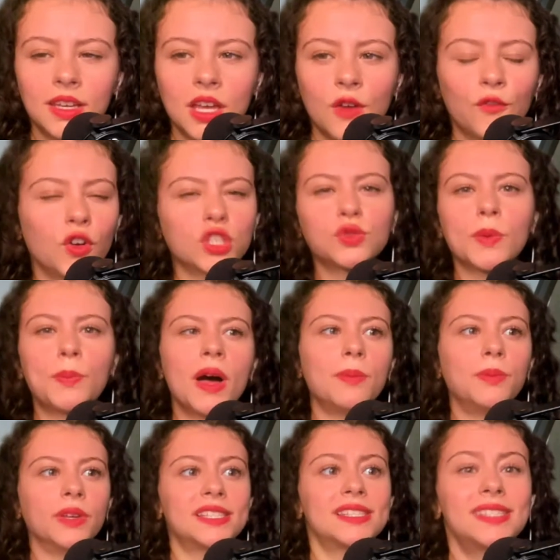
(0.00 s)
First
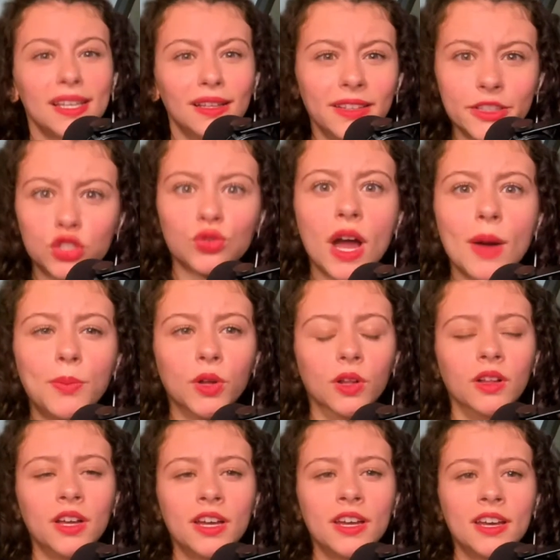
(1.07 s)
Republic still in
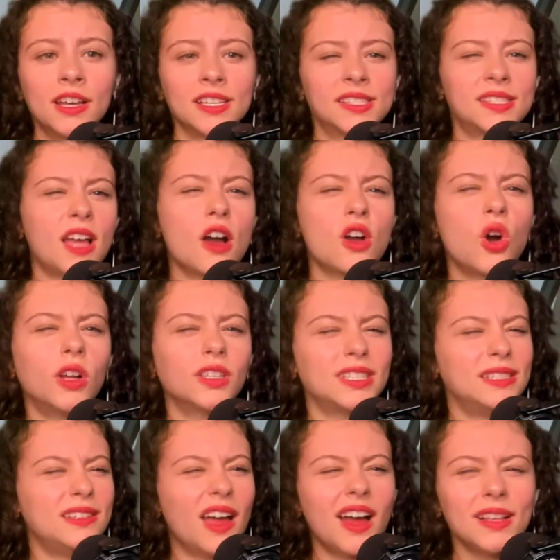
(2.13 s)
trouble. Stock halted
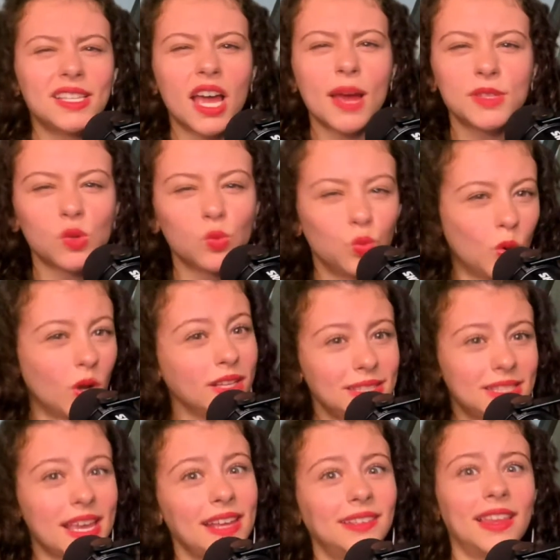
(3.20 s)
9 times in one
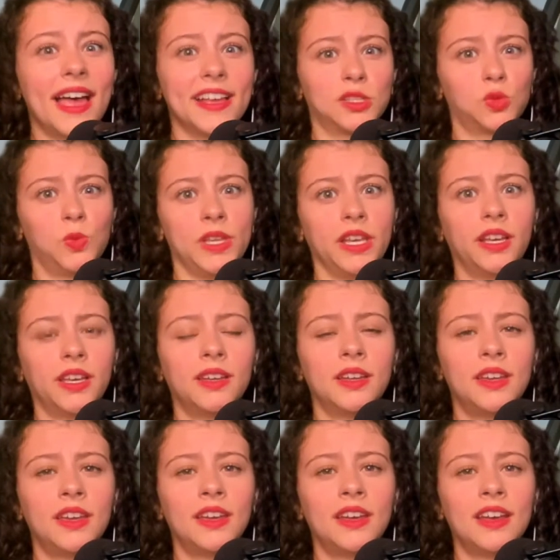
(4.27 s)
day last week.
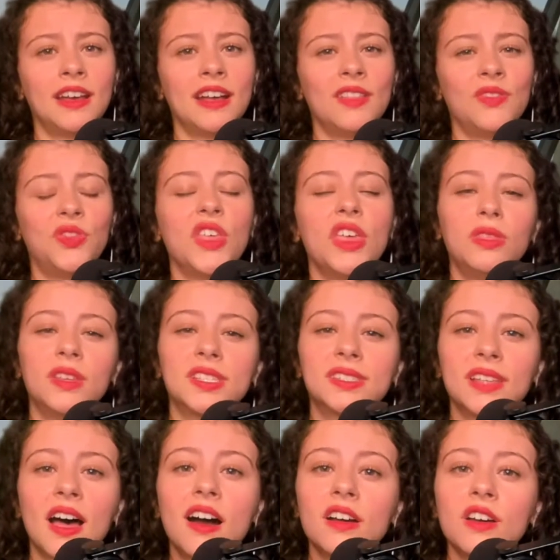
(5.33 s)
Then the
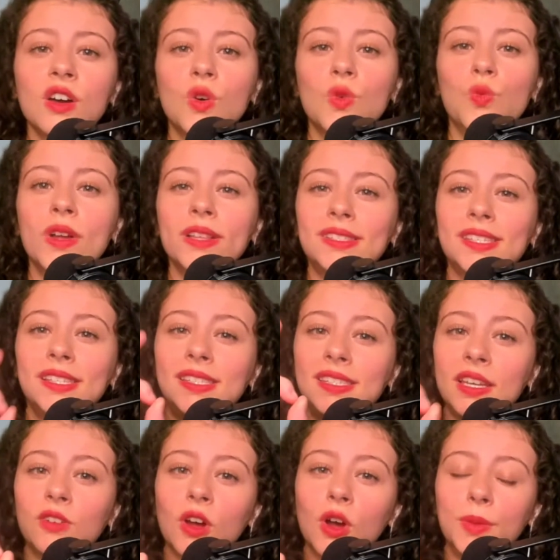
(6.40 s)
stock went to
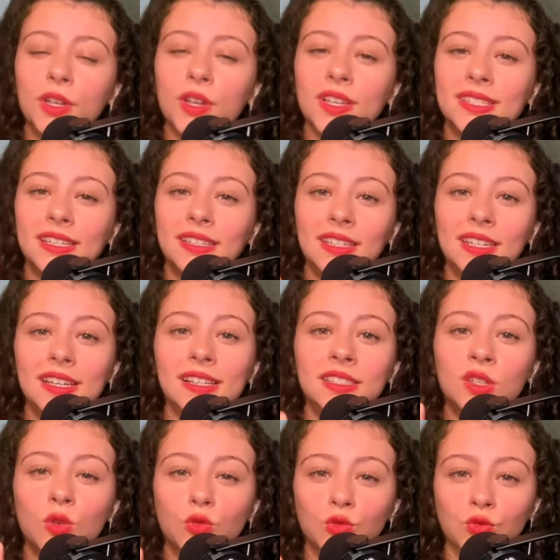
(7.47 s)
zero because they
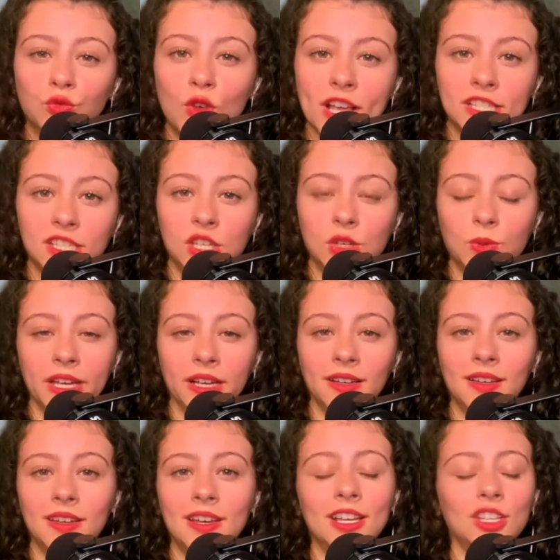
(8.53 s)
needed rescuing.
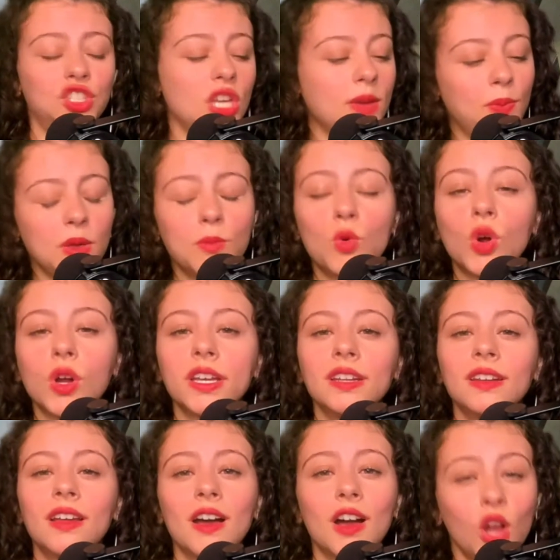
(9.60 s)
JP
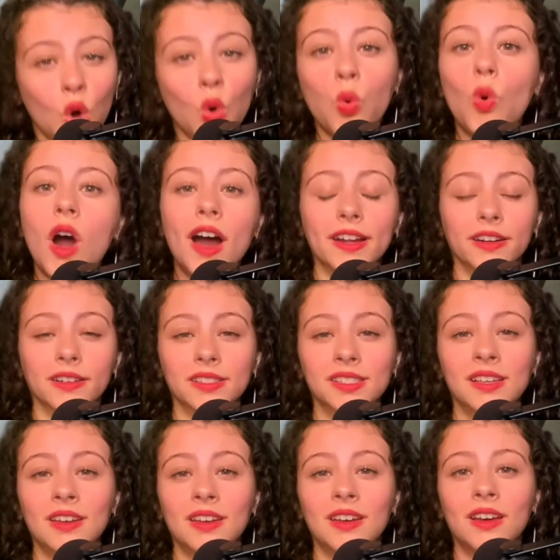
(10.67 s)
Morgan acquires
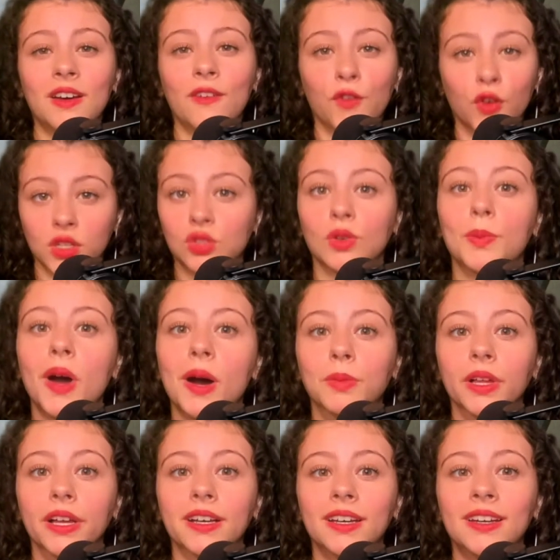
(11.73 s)
First
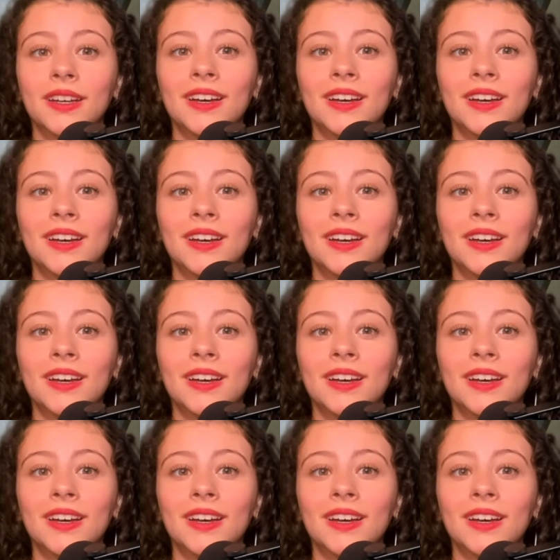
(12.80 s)
Republic.